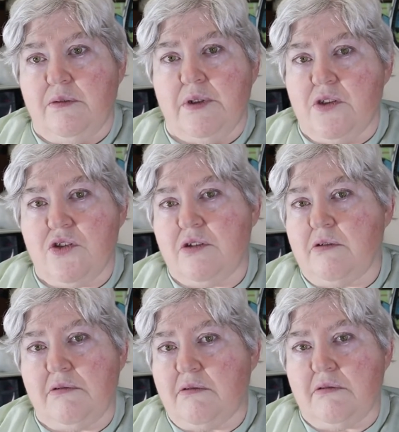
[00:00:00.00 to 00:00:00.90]
which
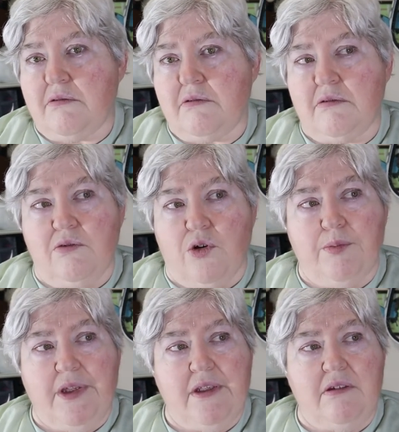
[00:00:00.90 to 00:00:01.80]

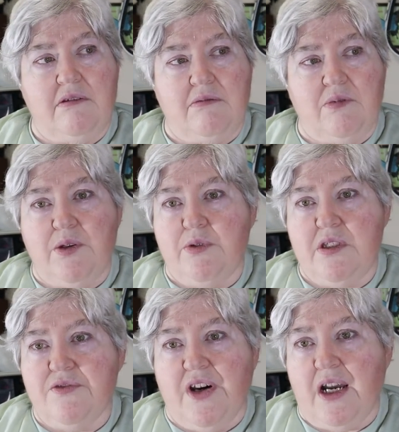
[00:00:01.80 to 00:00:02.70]
normally we
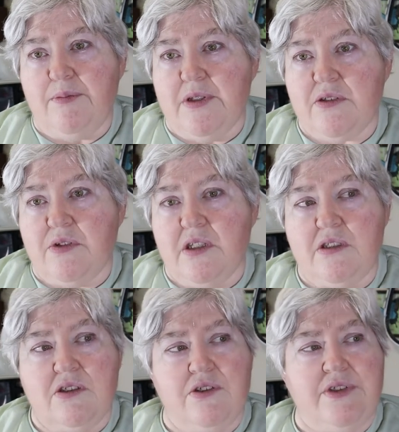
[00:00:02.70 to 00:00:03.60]
would divide between the
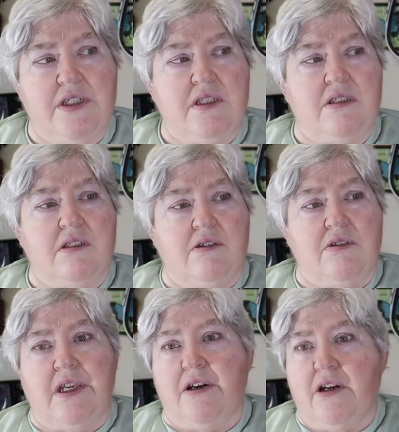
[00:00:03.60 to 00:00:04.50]
two of us, so
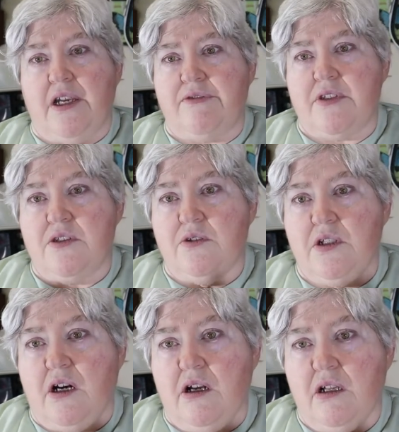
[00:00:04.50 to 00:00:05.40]
now I have to do
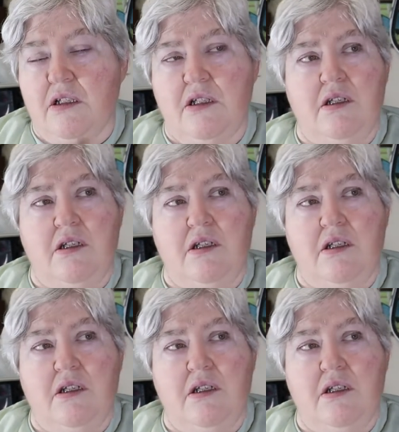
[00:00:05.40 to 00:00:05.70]
it all.